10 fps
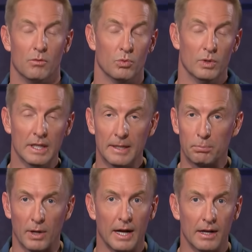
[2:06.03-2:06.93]
Really
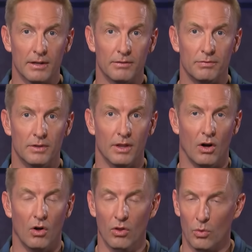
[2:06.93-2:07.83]
proud of
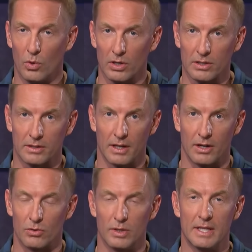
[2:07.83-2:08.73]
all the work
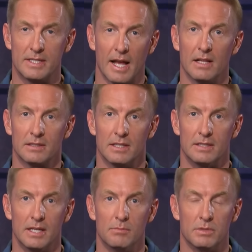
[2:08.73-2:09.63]
that our really
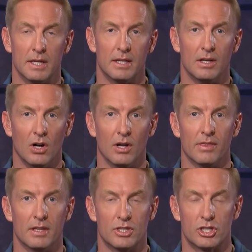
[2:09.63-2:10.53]
talented team did
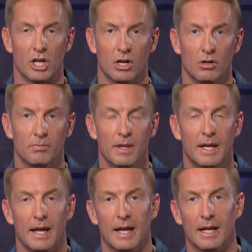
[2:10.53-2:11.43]
on this show
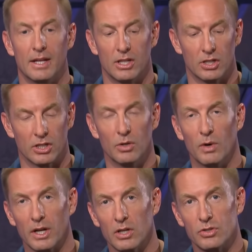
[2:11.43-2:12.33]
and you're going
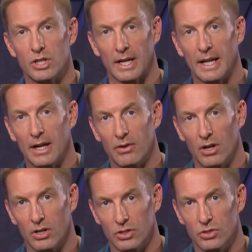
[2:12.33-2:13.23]
to want to go check it out
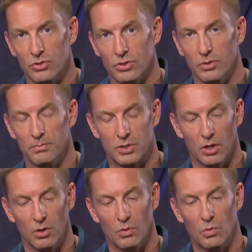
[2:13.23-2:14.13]
on YouTube.
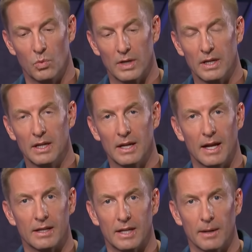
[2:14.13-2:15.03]
So we
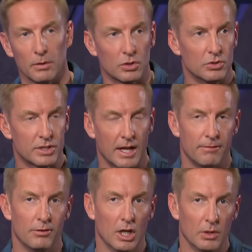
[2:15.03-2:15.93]
had camera crews kind
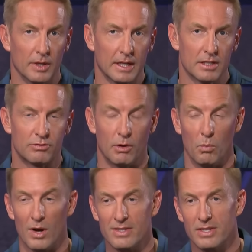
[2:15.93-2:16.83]
of following us
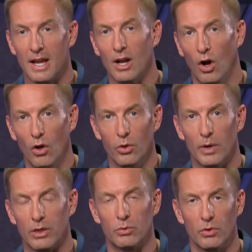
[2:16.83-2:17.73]
from Wednesday all the
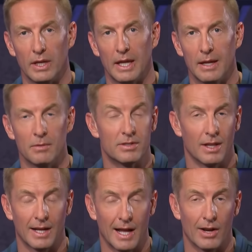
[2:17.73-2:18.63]
way through the game
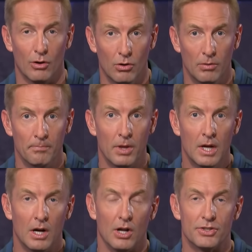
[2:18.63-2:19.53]
until I got home
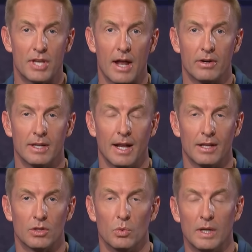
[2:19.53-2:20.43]
on Saturday
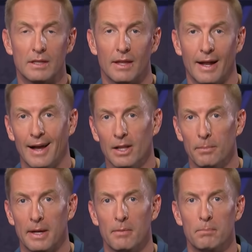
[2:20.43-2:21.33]
night, the week that
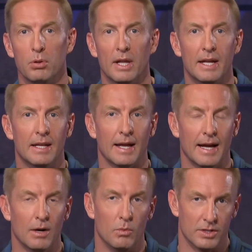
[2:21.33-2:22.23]
Alabama played
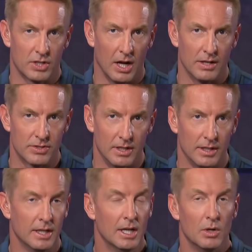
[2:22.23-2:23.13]
at
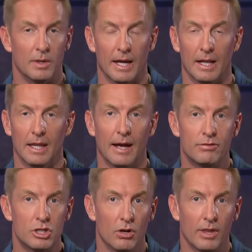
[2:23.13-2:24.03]
Wisconsin. We had a
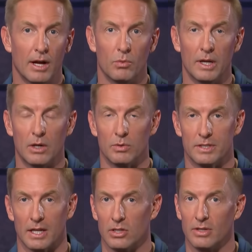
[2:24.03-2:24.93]
live show that week. We
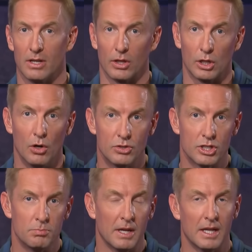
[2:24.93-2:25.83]
take you into the
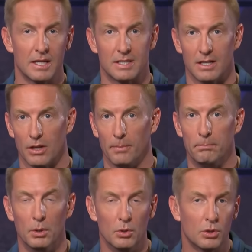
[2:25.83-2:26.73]
coaches' meetings, into the
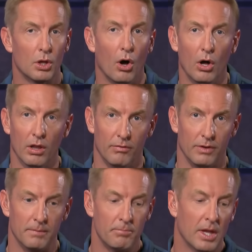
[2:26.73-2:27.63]
booth, all
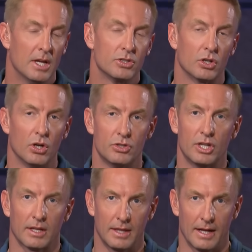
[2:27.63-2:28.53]
of it. So go
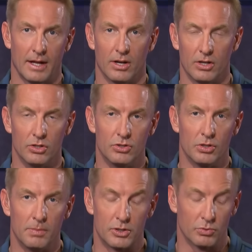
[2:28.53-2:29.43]
check that out on
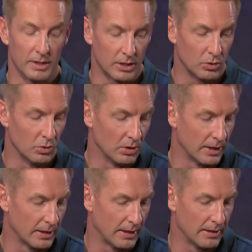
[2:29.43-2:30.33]
YouTube. It's really
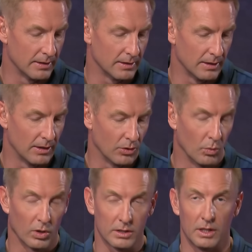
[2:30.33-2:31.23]
cool, and and uh,
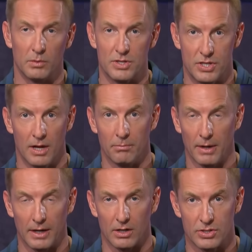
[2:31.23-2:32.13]
the work that was done
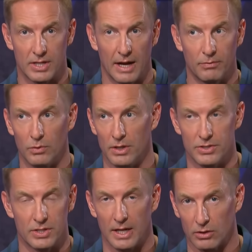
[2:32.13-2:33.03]
by our staff
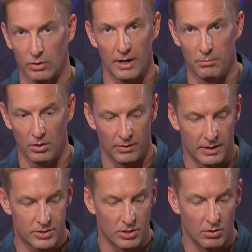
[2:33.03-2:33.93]
was incredible on
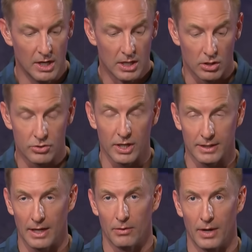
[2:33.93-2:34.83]
this. So go
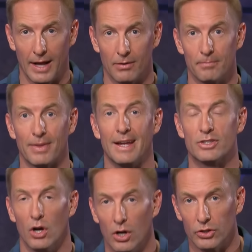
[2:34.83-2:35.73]
check that one out.
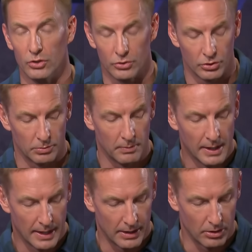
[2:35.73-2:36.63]
It's on YouTube,
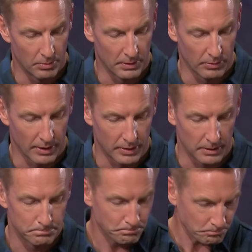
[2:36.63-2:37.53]
and it'll be right
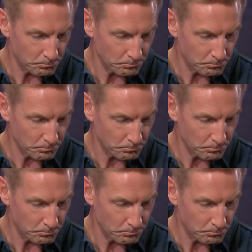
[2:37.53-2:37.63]
there.